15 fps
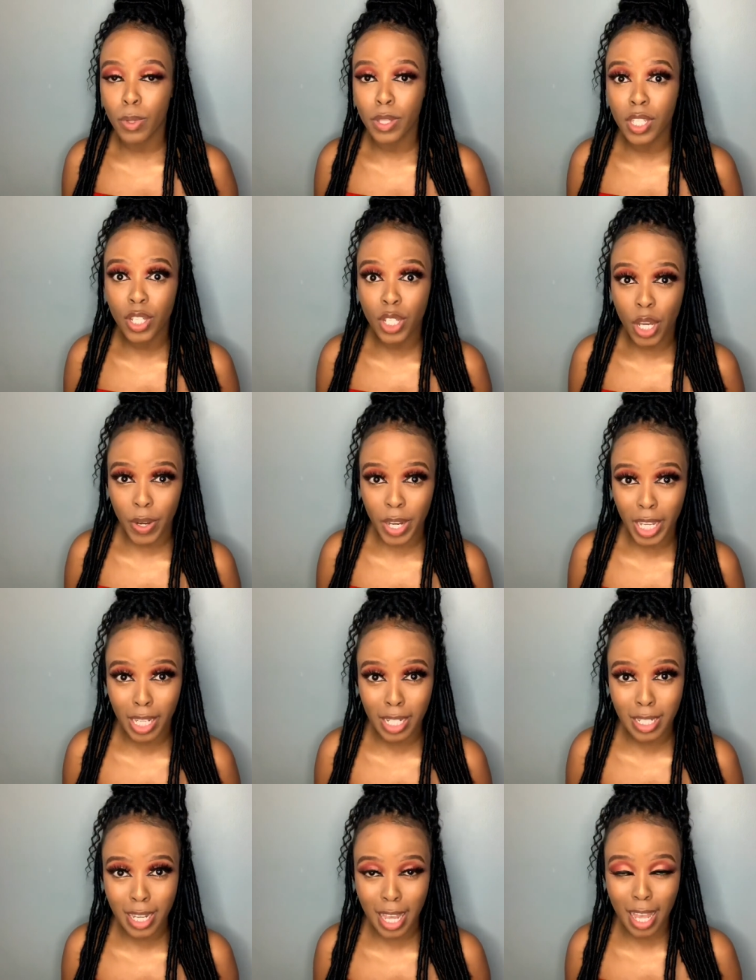with
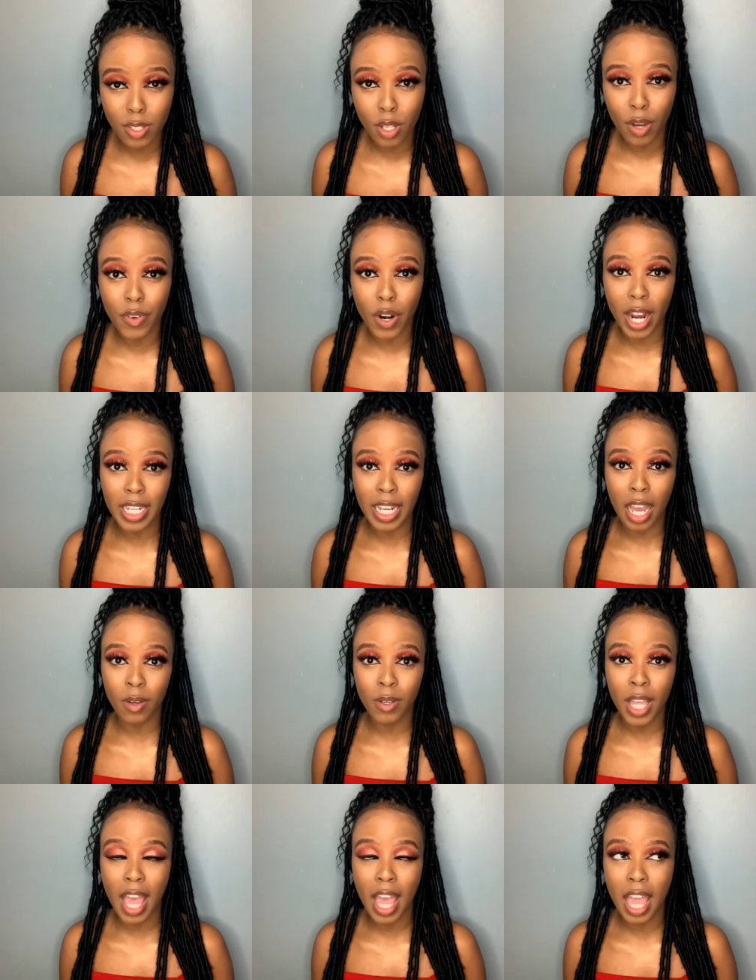sharing it as of right
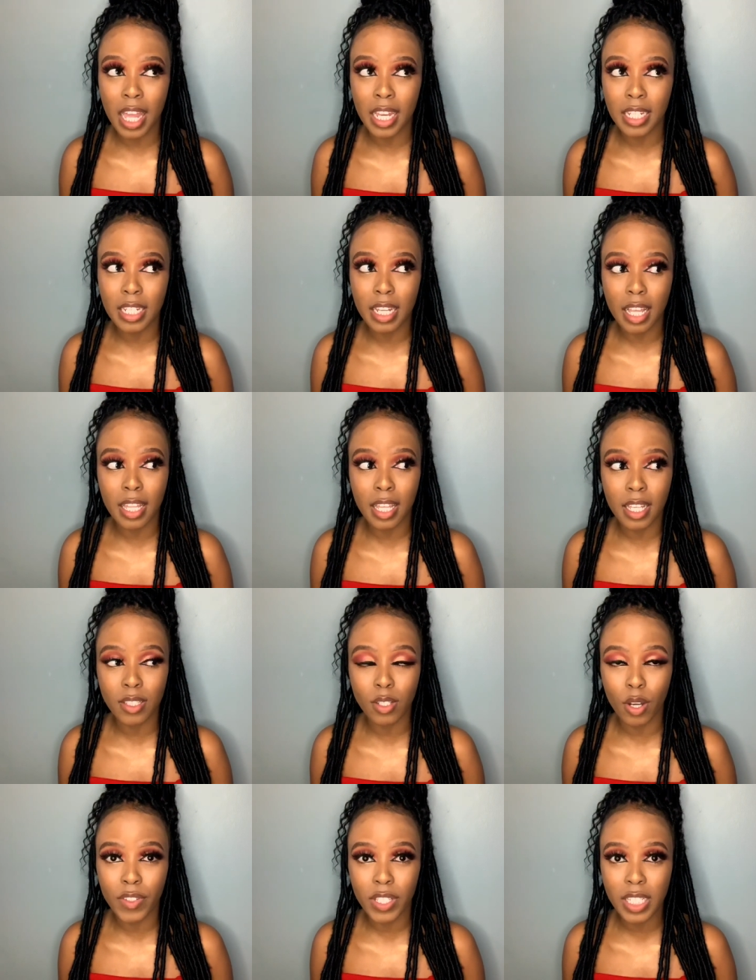now and
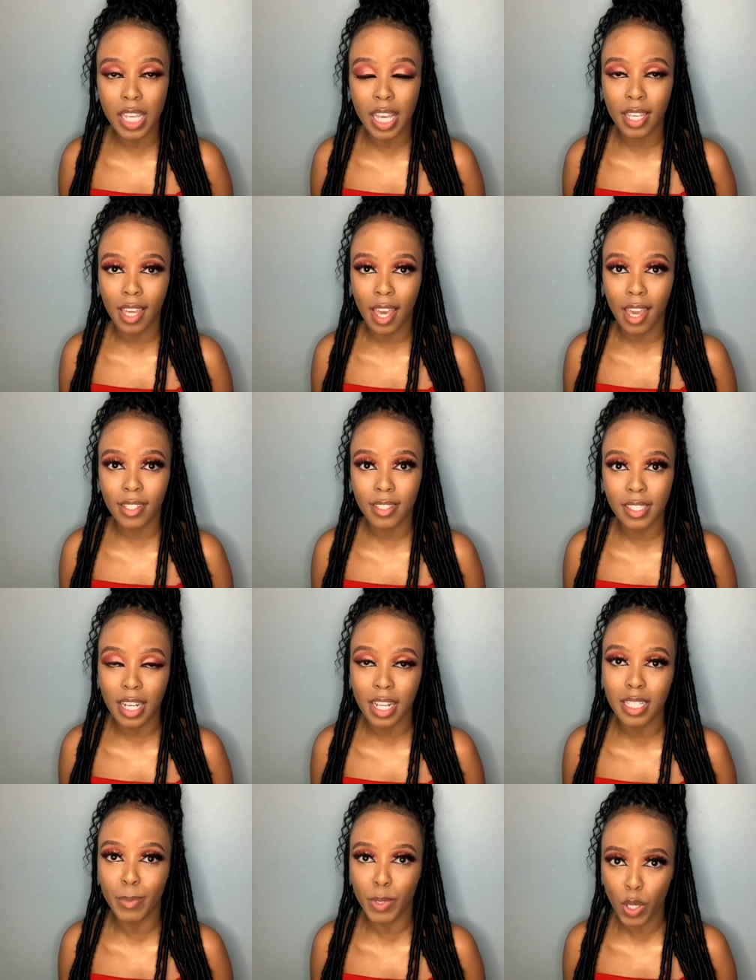there's obviously a case
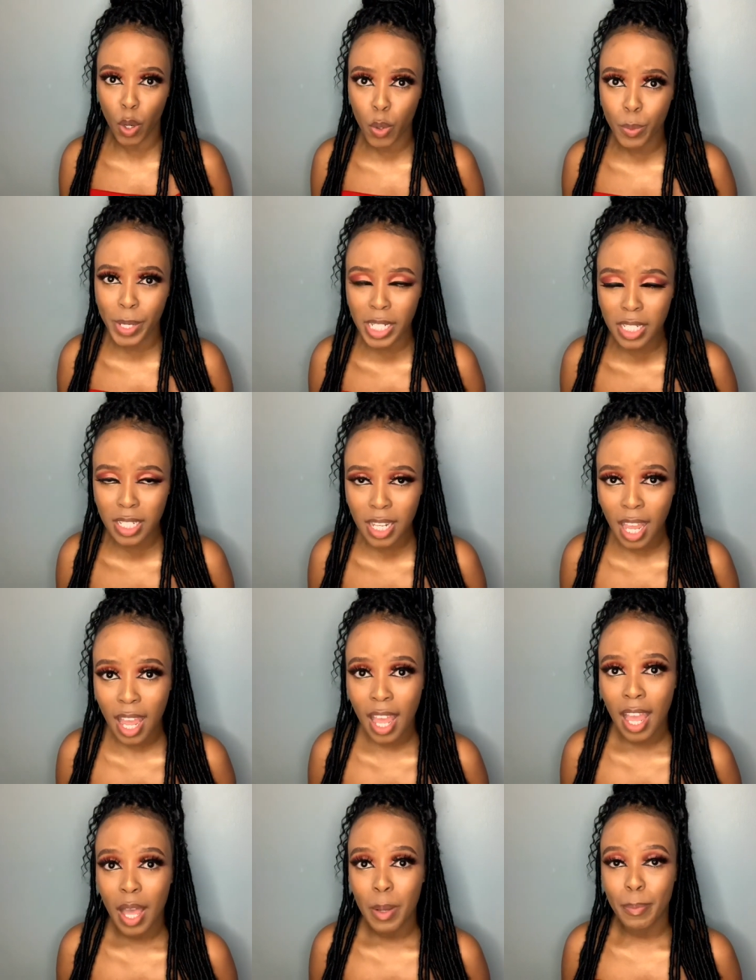that has been opened
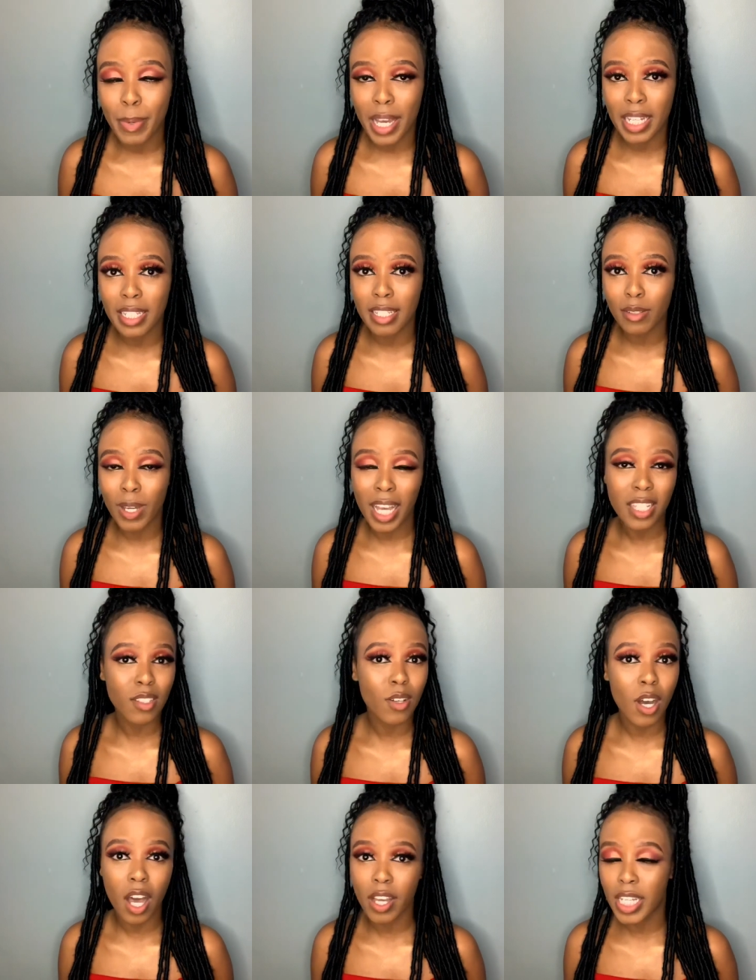but you
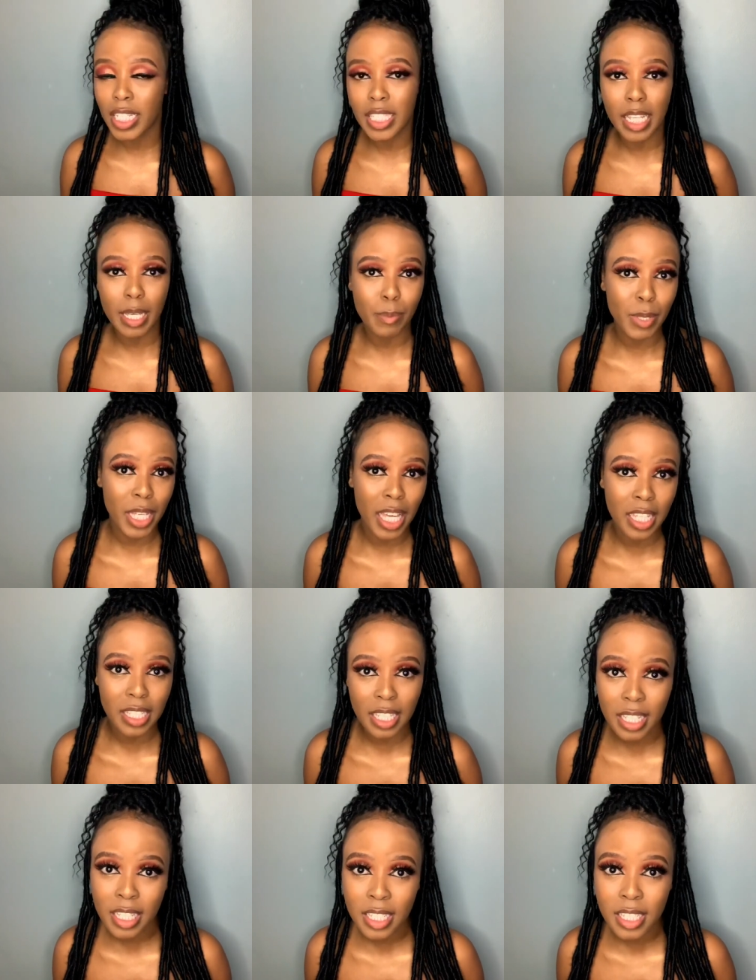guys know how
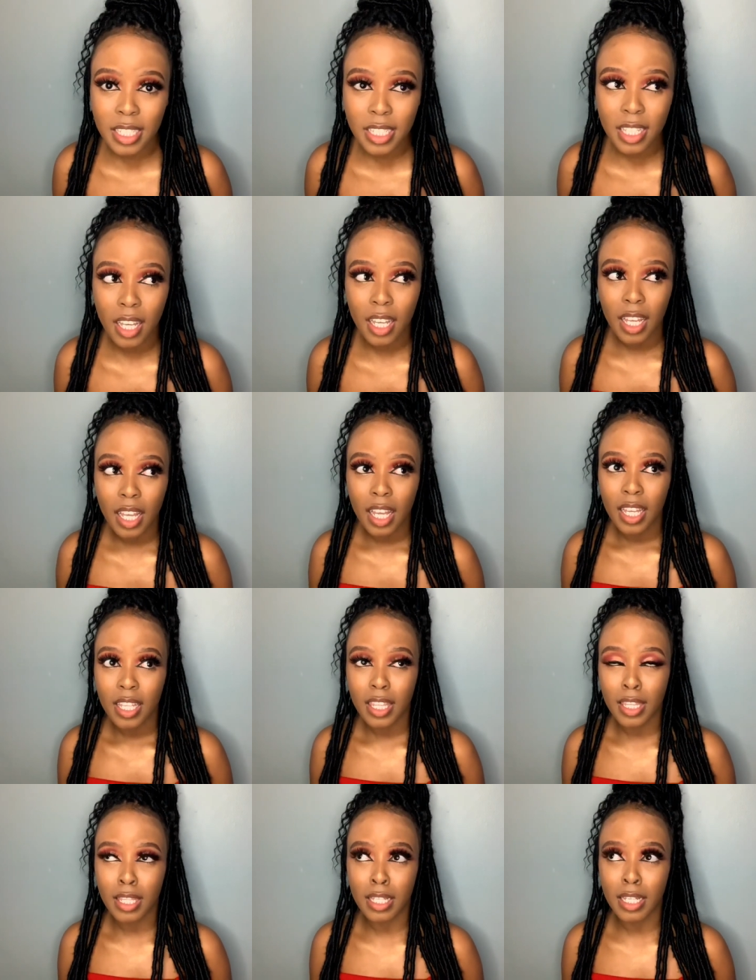SAPS is.
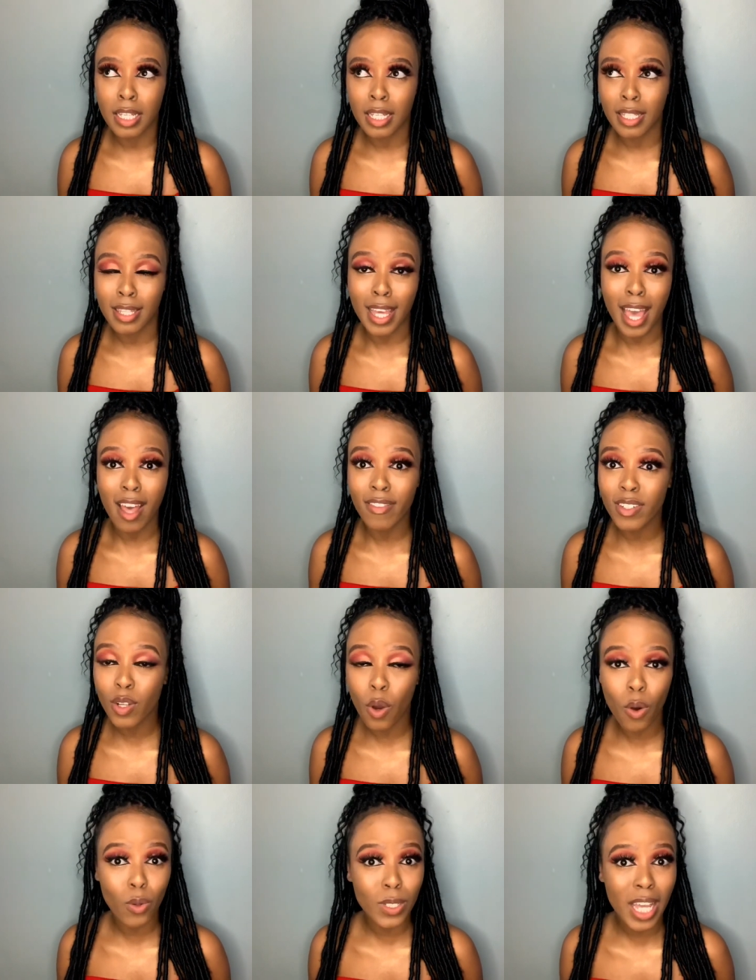The, they haven't
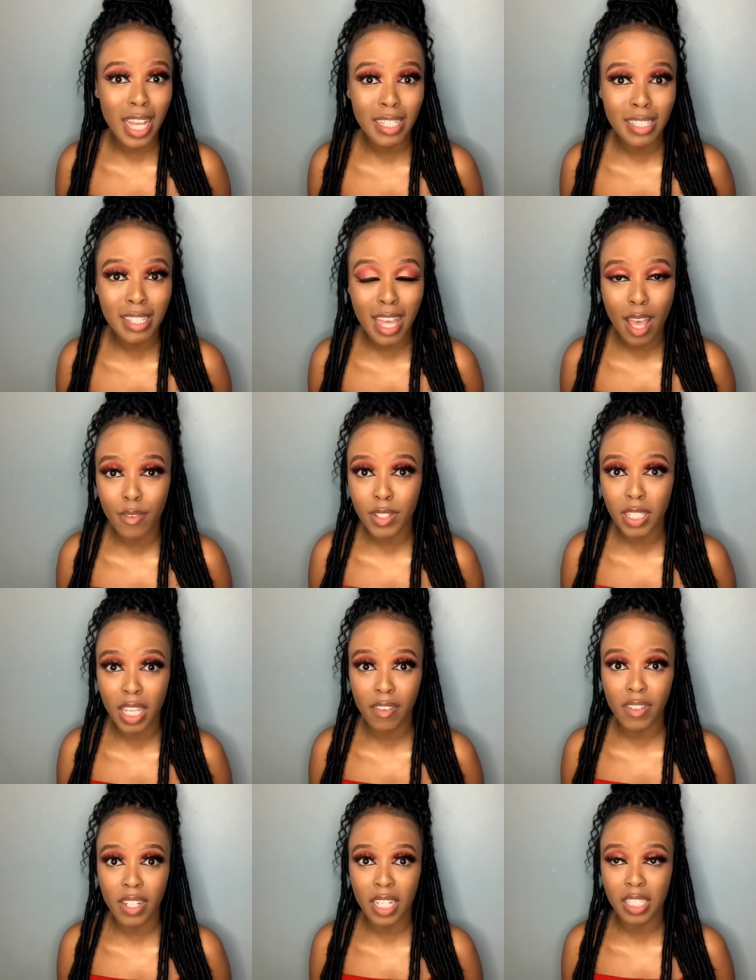called us. They haven't
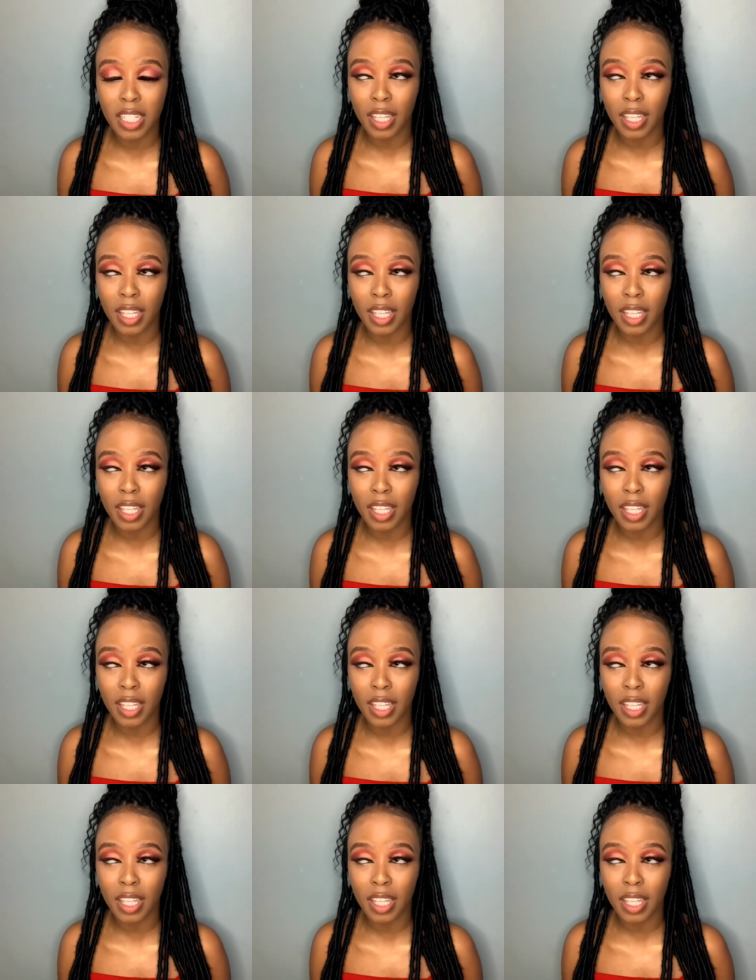given